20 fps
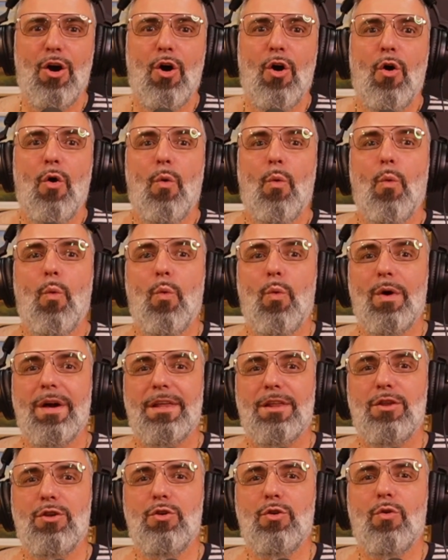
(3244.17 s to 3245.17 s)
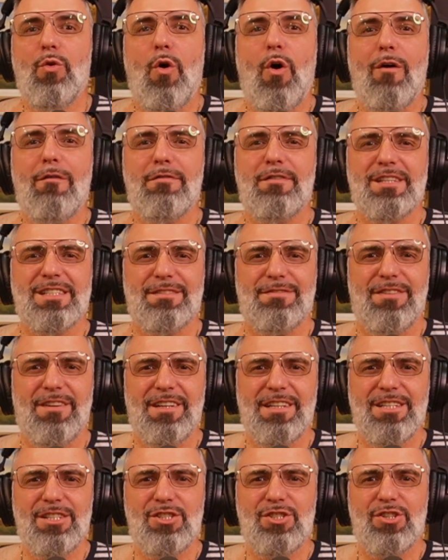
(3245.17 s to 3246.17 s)
with new office
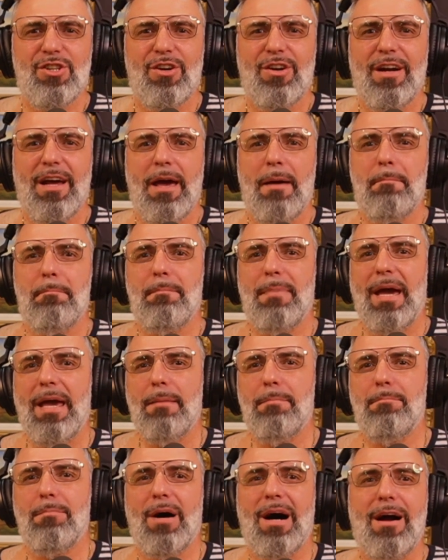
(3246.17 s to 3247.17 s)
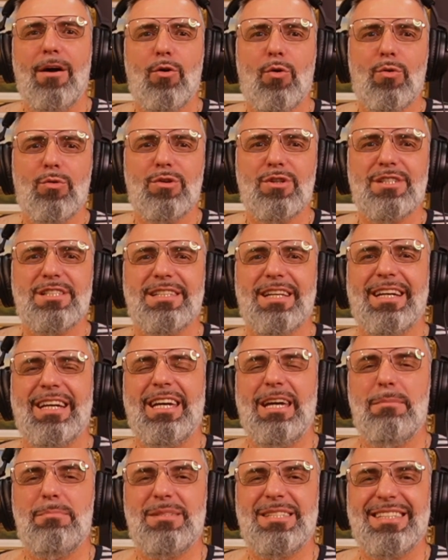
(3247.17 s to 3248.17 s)
furniture and paid bar owners to
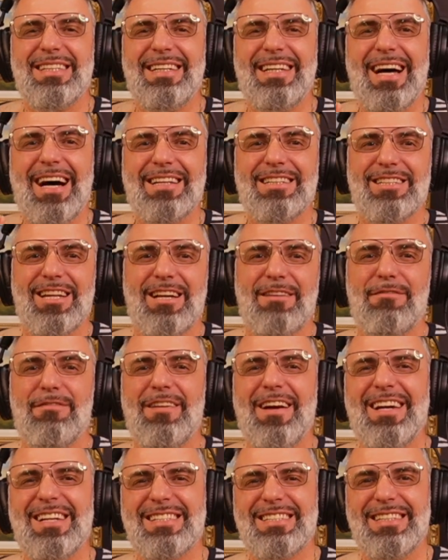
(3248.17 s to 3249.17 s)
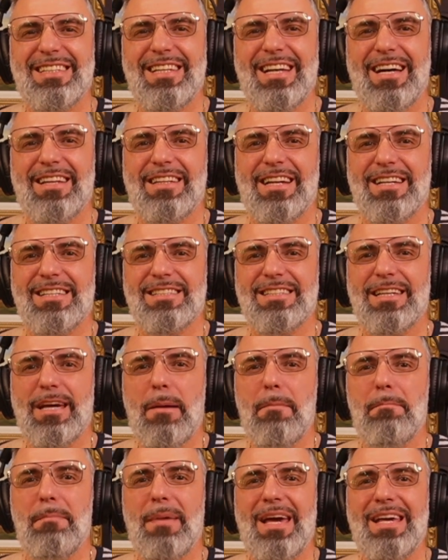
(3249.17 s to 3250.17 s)
keep Frank Sinatra's
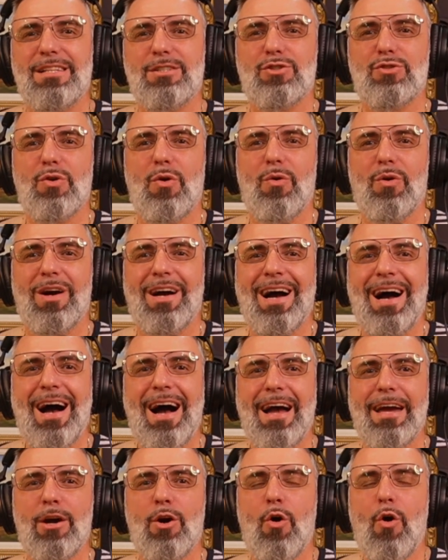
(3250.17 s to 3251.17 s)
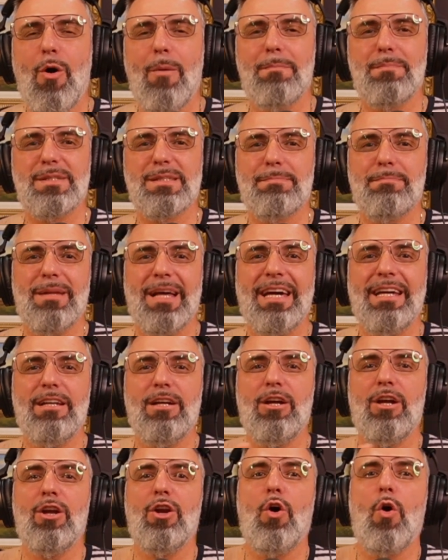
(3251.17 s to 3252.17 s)
campaign song High Hopes playing
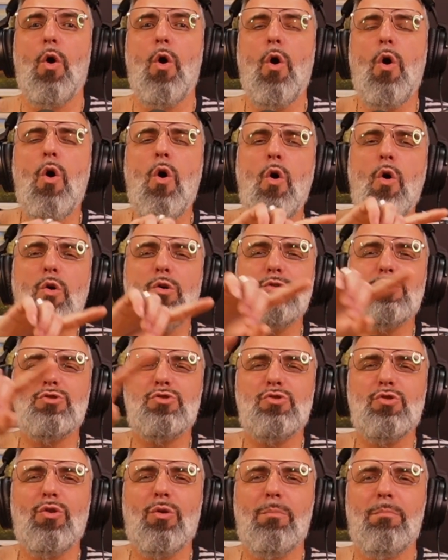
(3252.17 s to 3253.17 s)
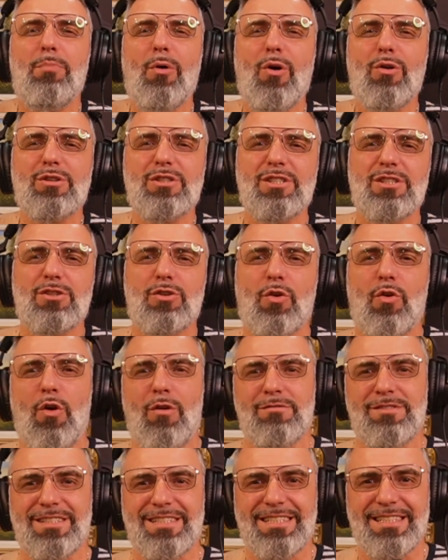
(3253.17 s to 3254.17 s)
in all jukeboxes
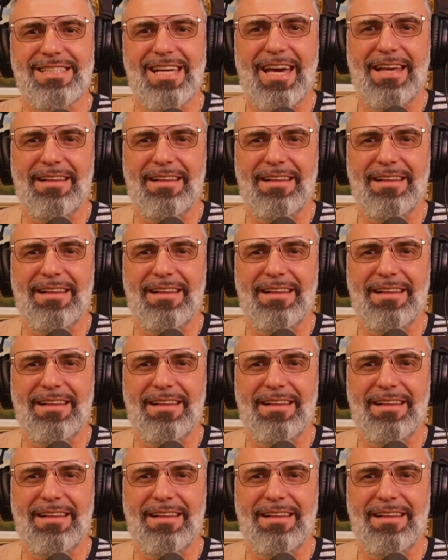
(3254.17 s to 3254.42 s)
across the state.